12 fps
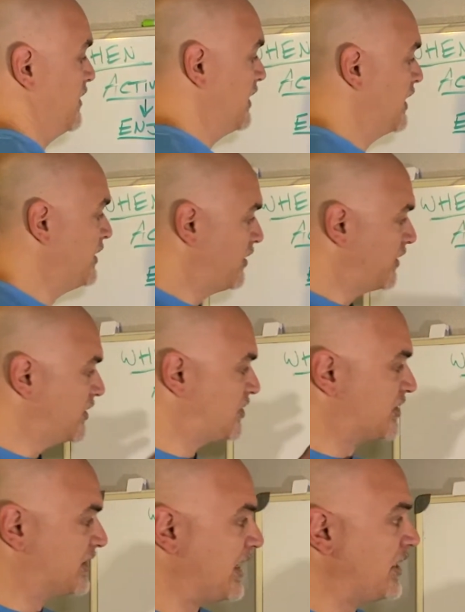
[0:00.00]
and you're gonna
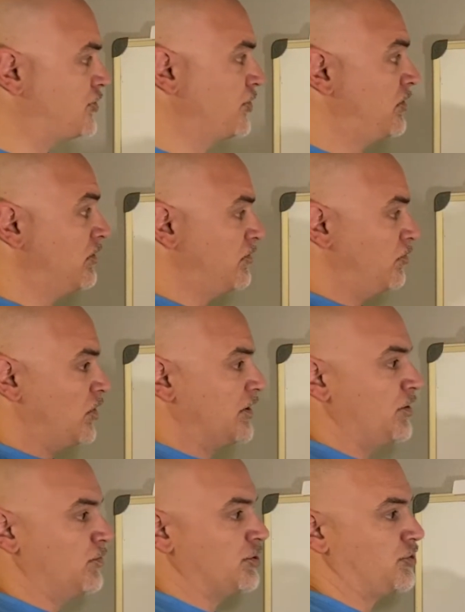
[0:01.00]
schedule what
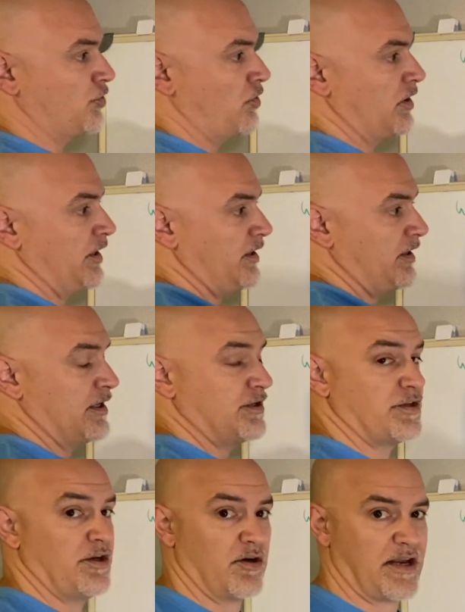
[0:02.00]
you enjoy
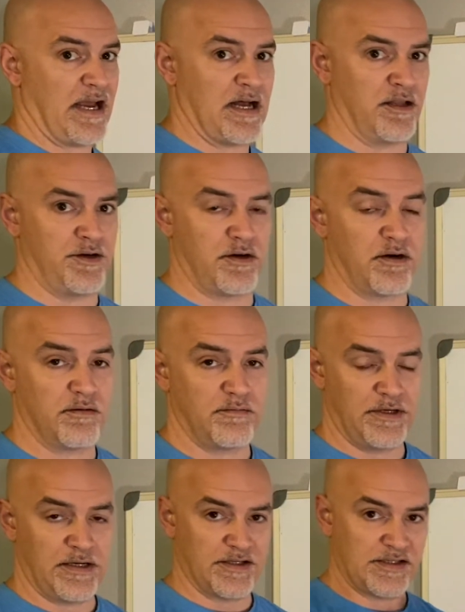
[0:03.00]
into your calendar.
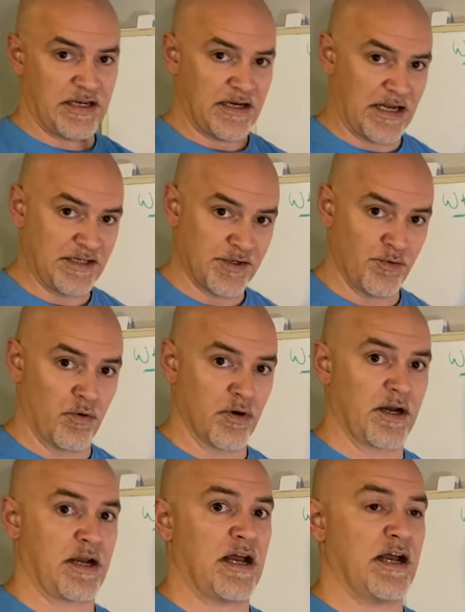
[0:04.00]
You're gonna stay nice and
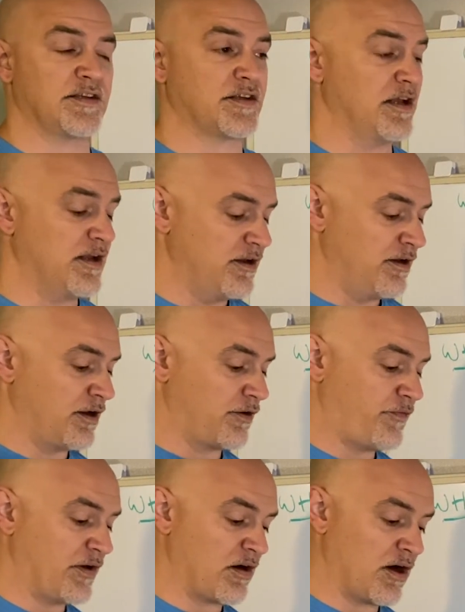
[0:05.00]
organized. You're
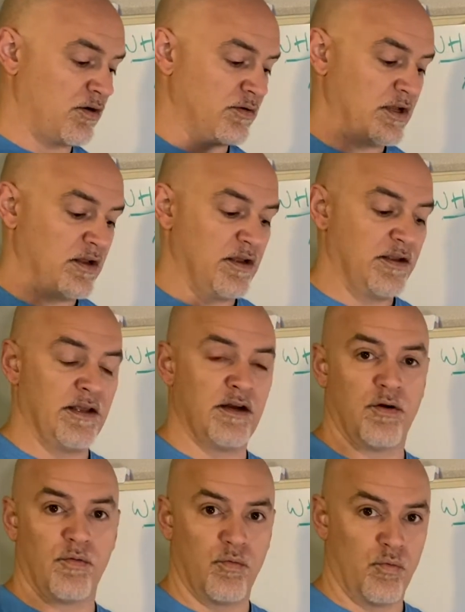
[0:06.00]
gonna figure out, you
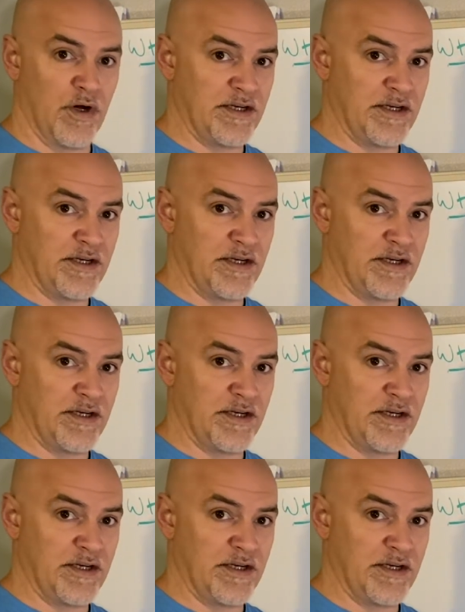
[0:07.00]
know, what